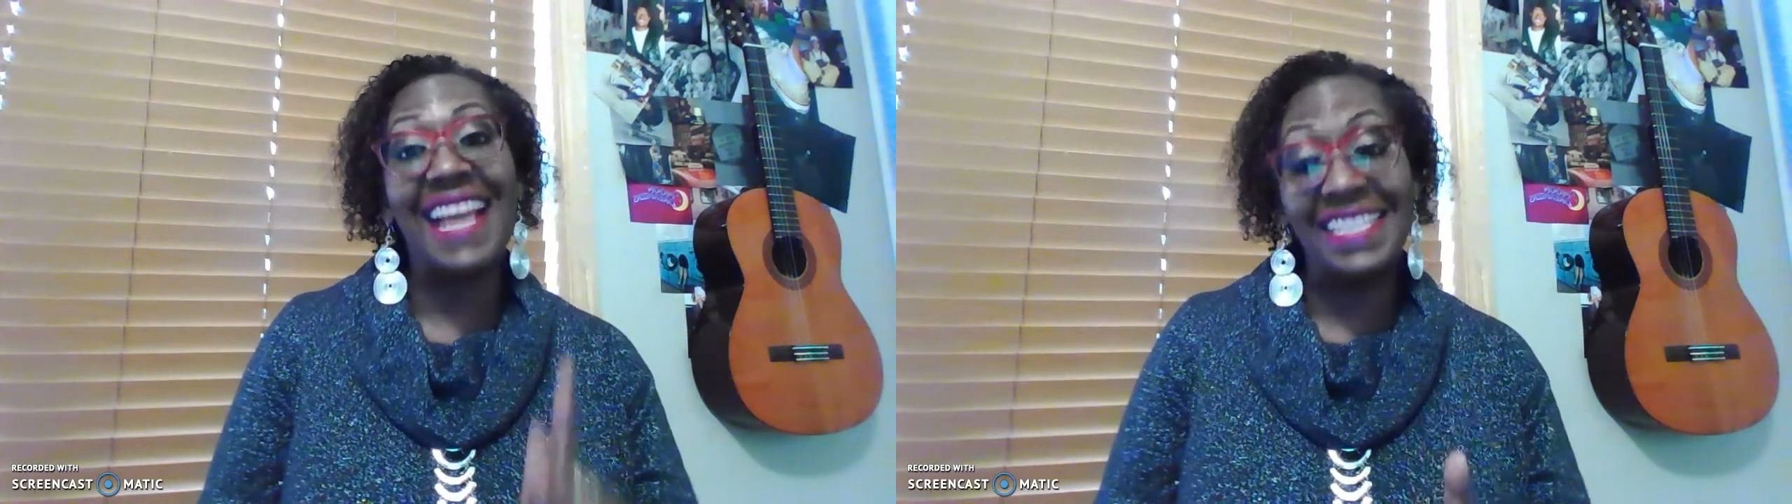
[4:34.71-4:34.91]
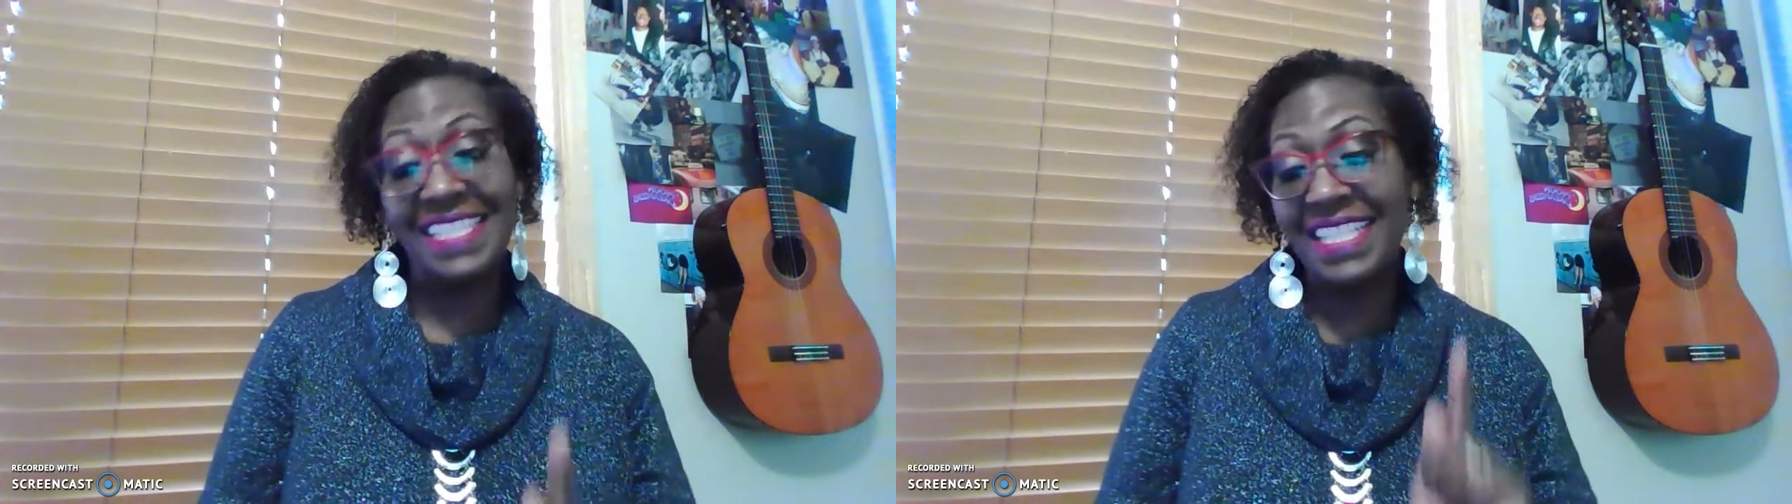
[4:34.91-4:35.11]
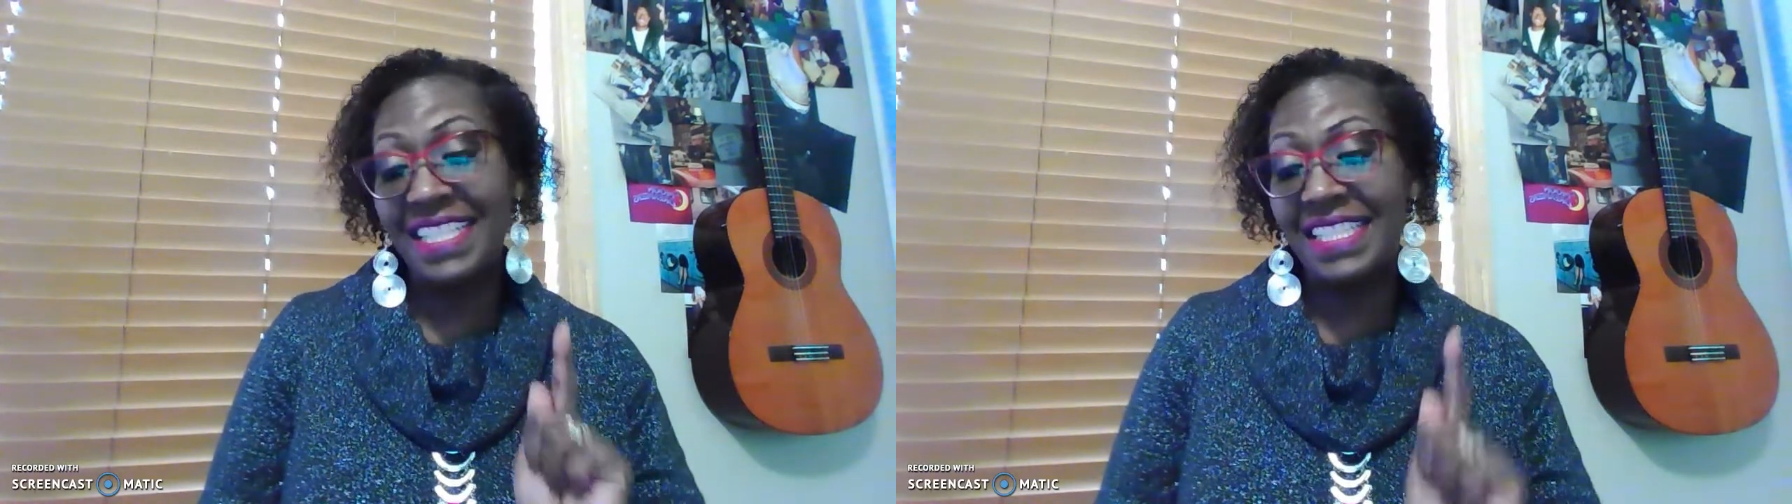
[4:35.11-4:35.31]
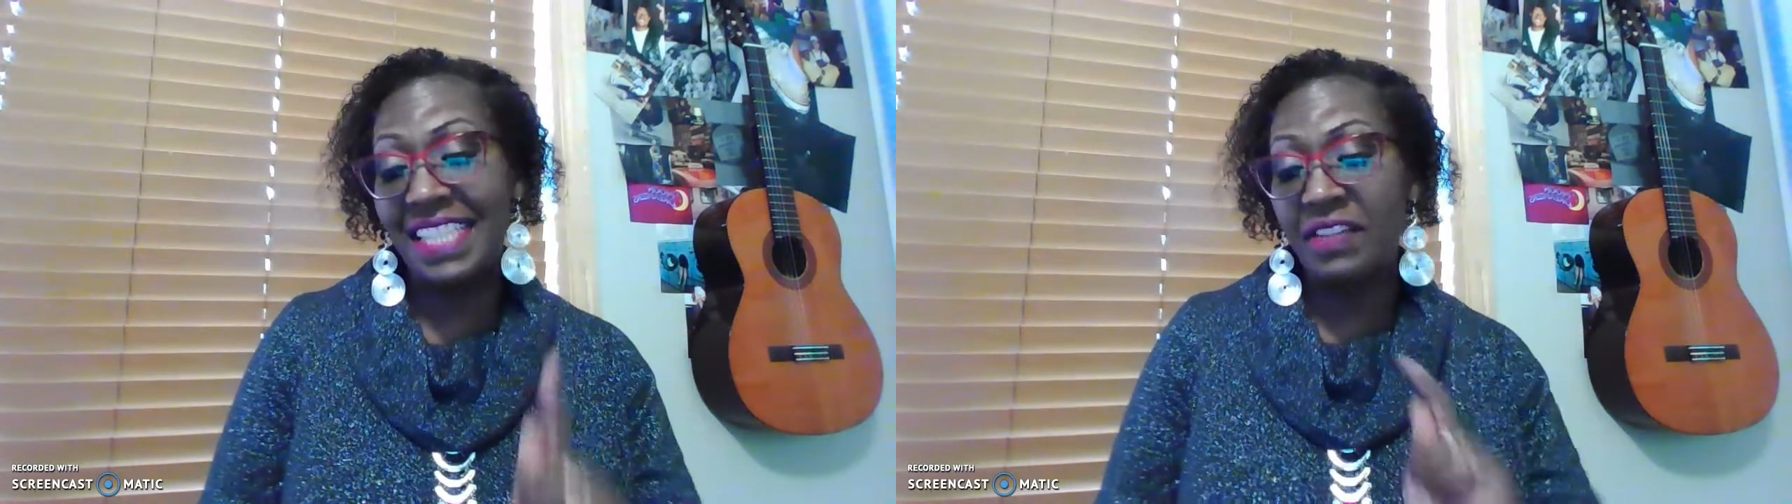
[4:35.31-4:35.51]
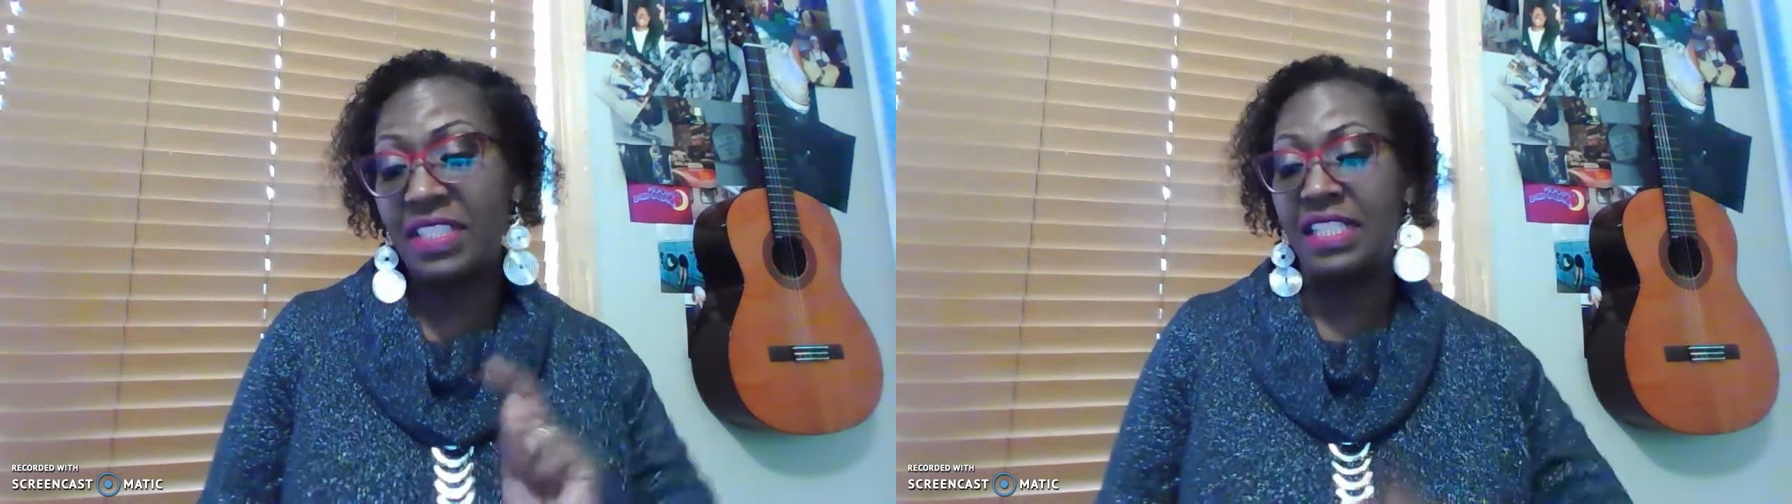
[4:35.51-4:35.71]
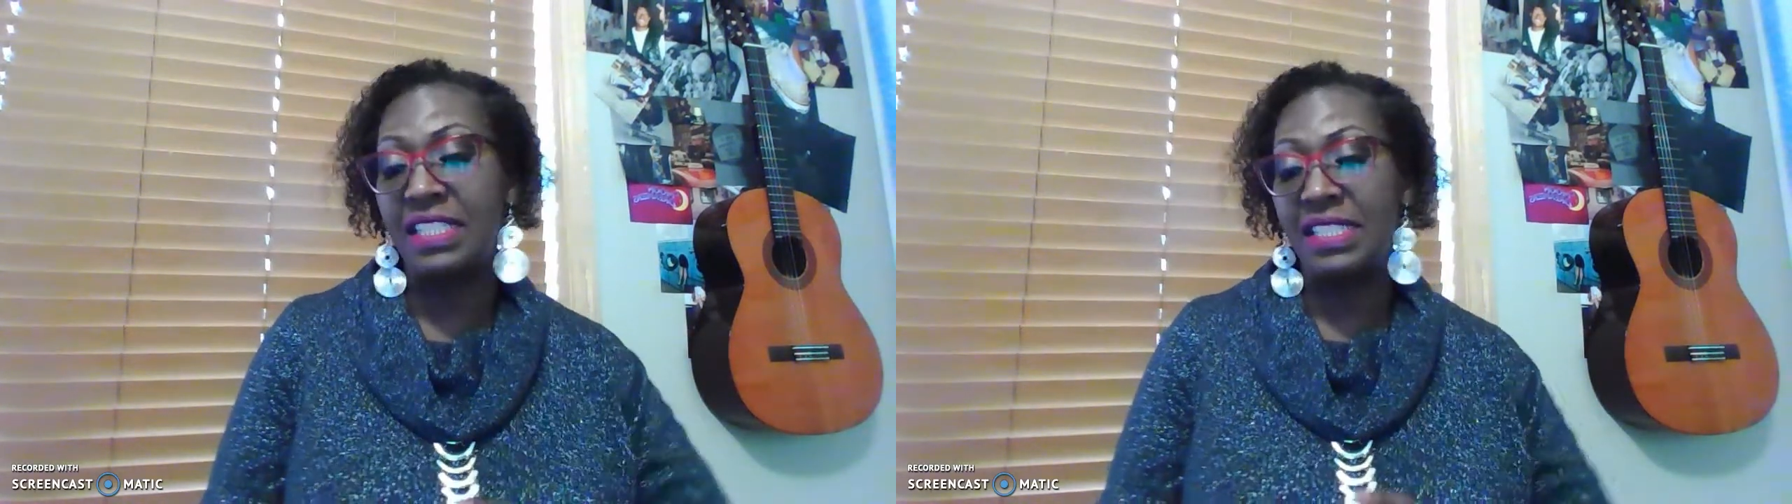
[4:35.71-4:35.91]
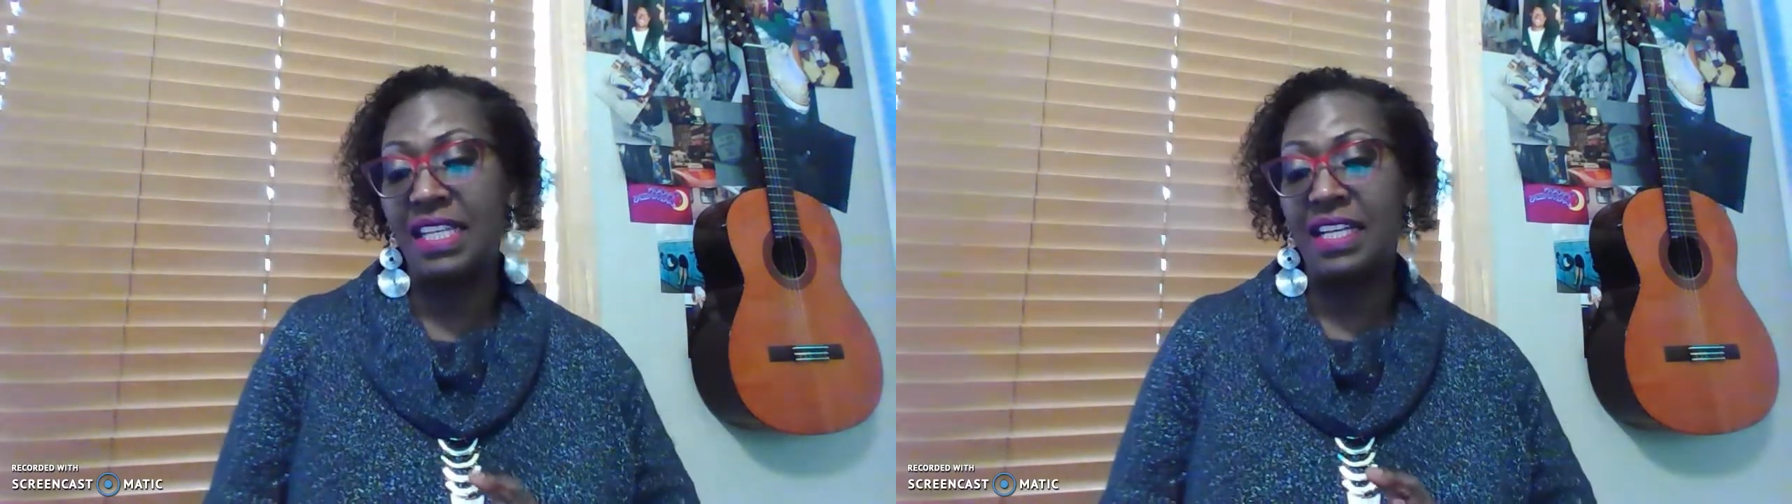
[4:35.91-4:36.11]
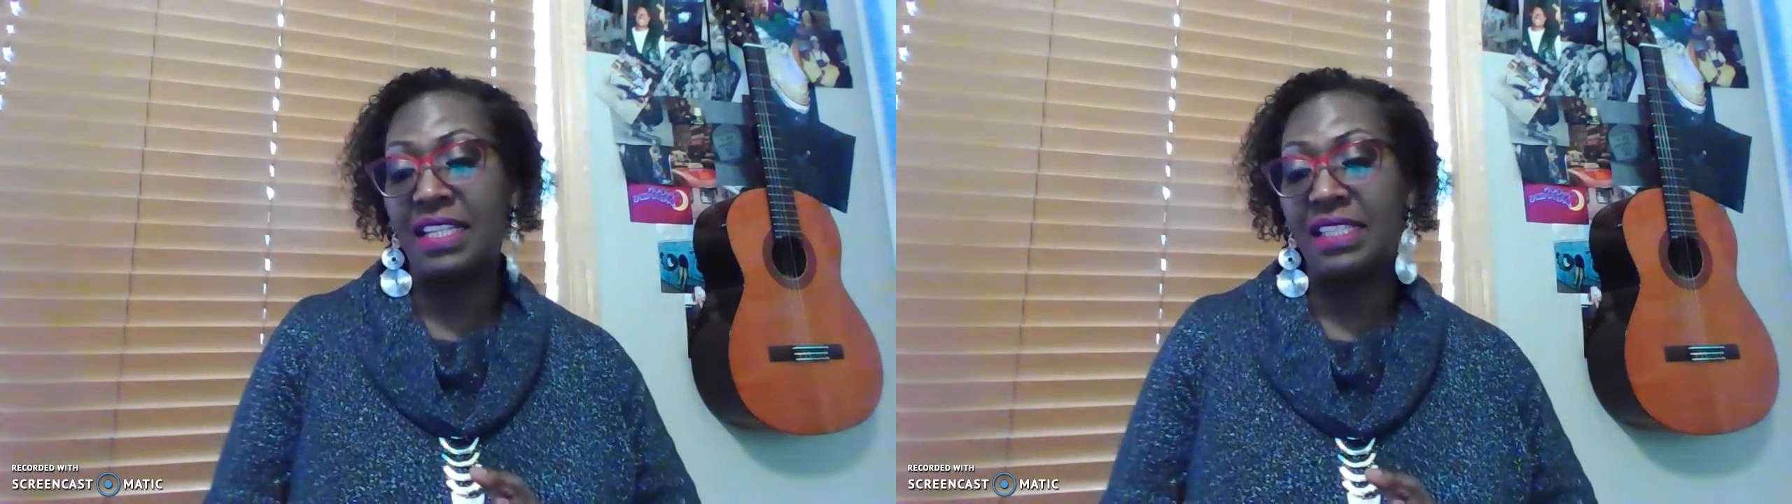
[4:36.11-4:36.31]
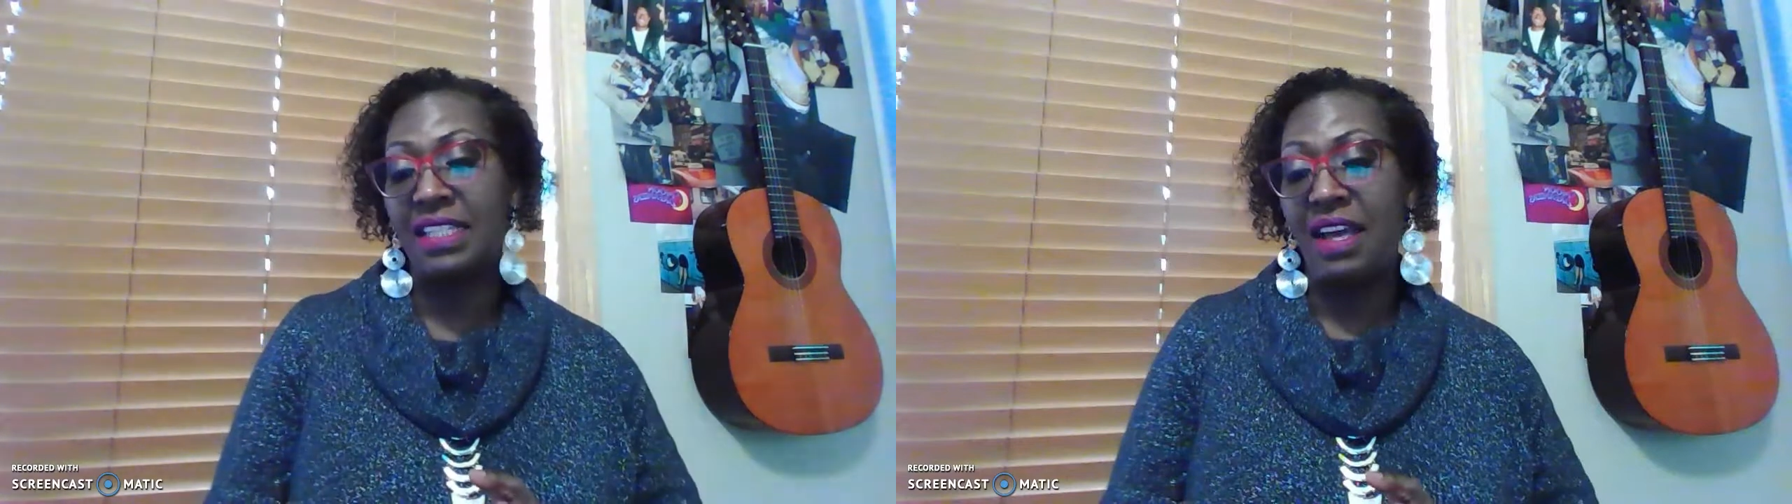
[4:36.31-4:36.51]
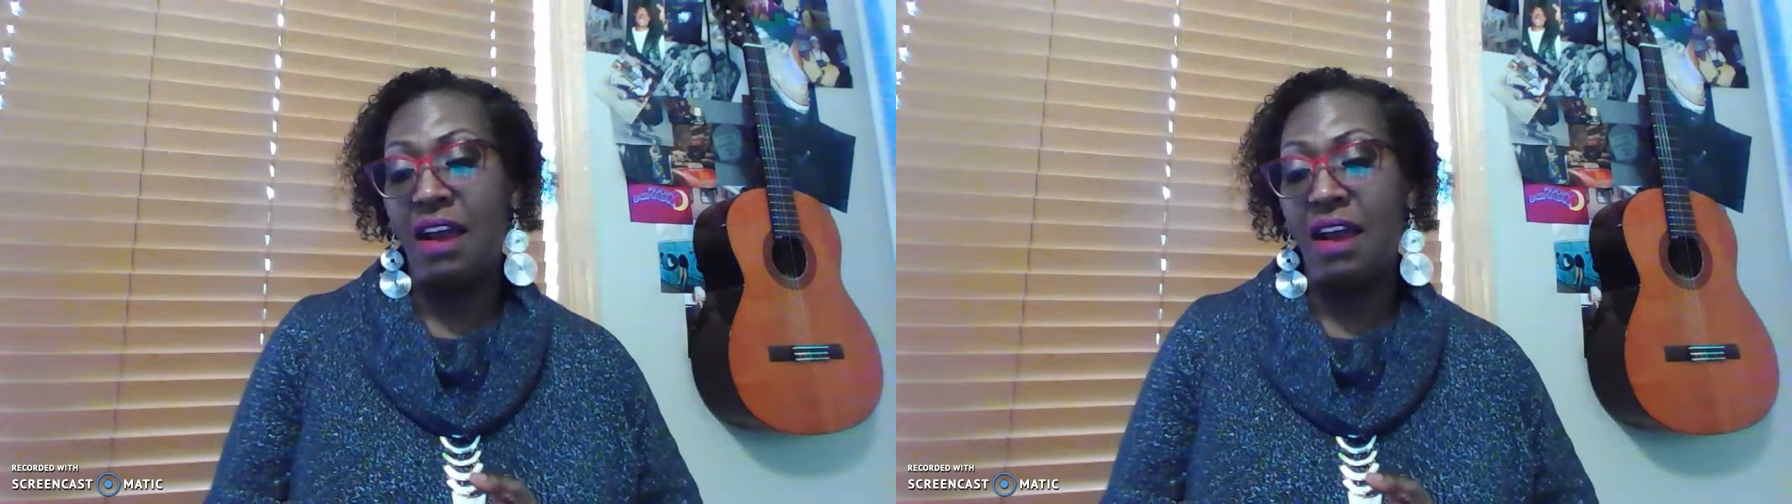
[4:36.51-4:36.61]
1976,